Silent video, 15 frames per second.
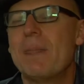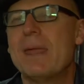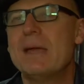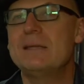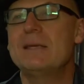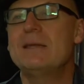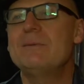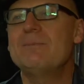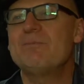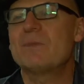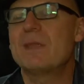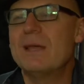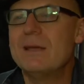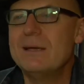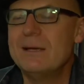And then
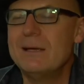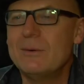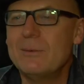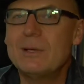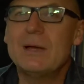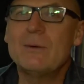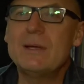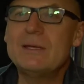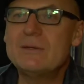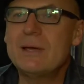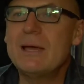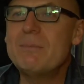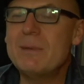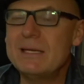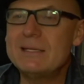when I went
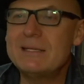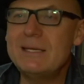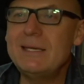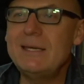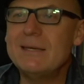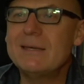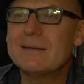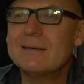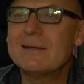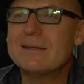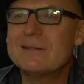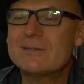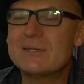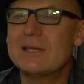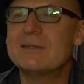to MIT and
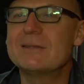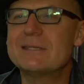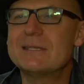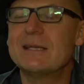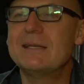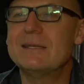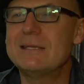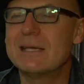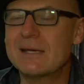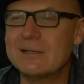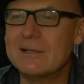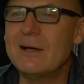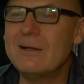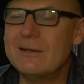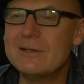I tried to study
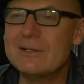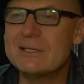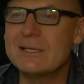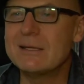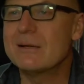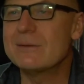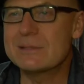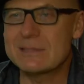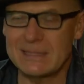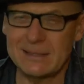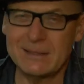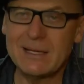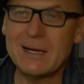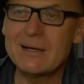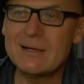technology, and I was like
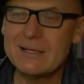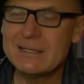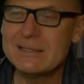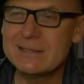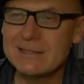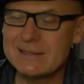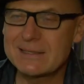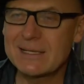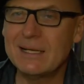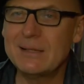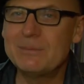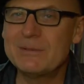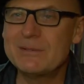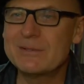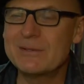an artist, a
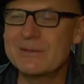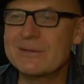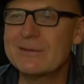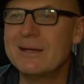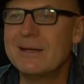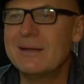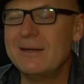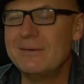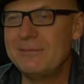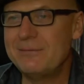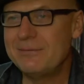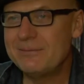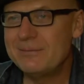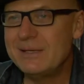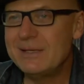sculptor,
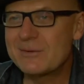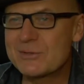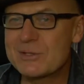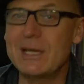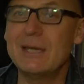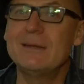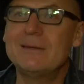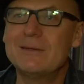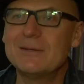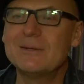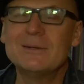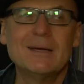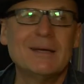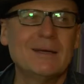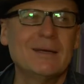you know, trying to